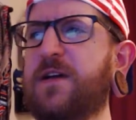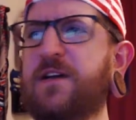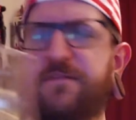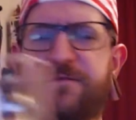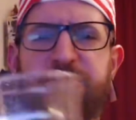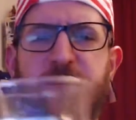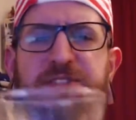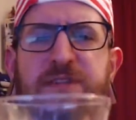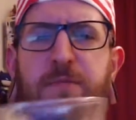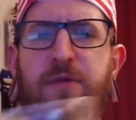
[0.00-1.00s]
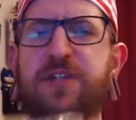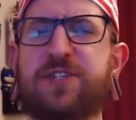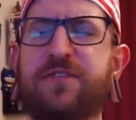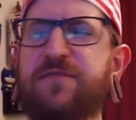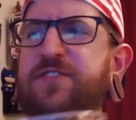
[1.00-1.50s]
first
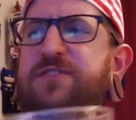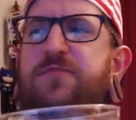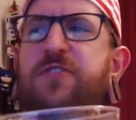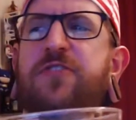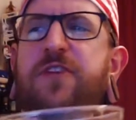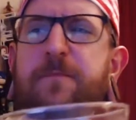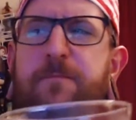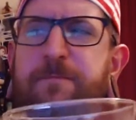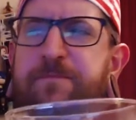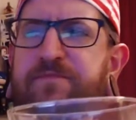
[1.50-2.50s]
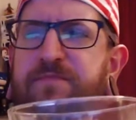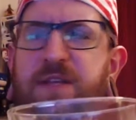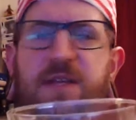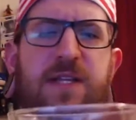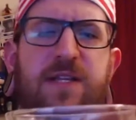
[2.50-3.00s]
impression for this brewery,
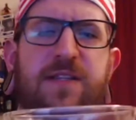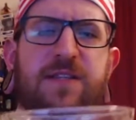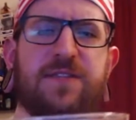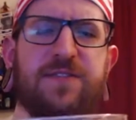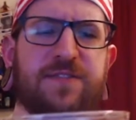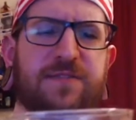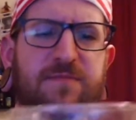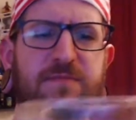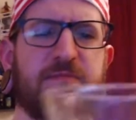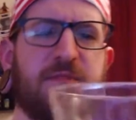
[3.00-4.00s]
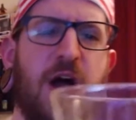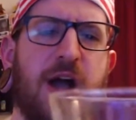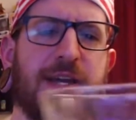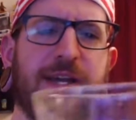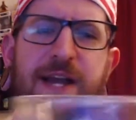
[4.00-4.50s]
like, this is
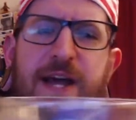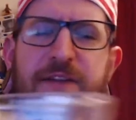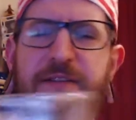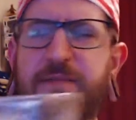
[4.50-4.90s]
knocking it out of the